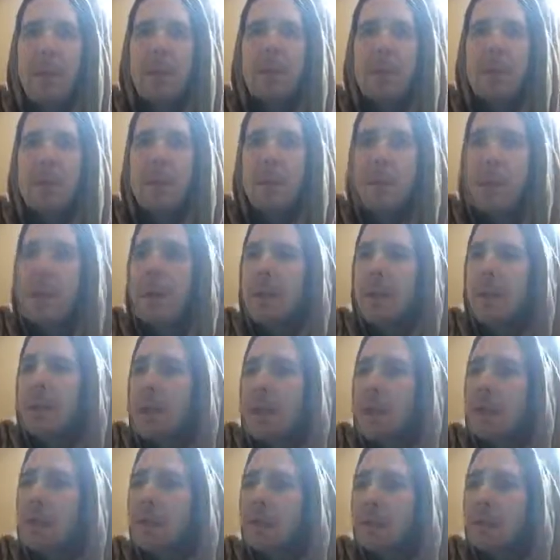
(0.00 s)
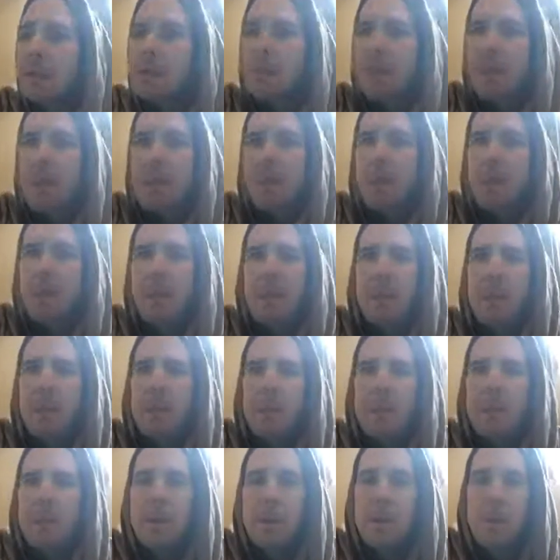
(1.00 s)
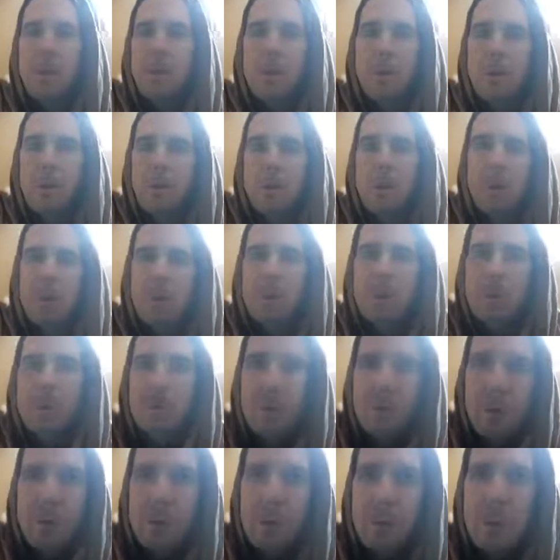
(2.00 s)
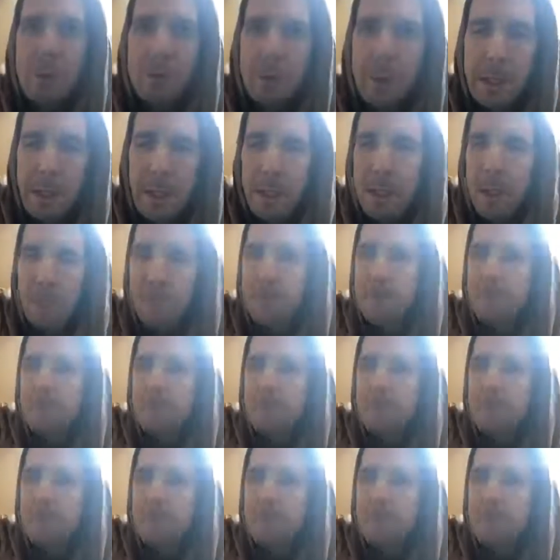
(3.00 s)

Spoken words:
is encouraged to be the guru, so to speak.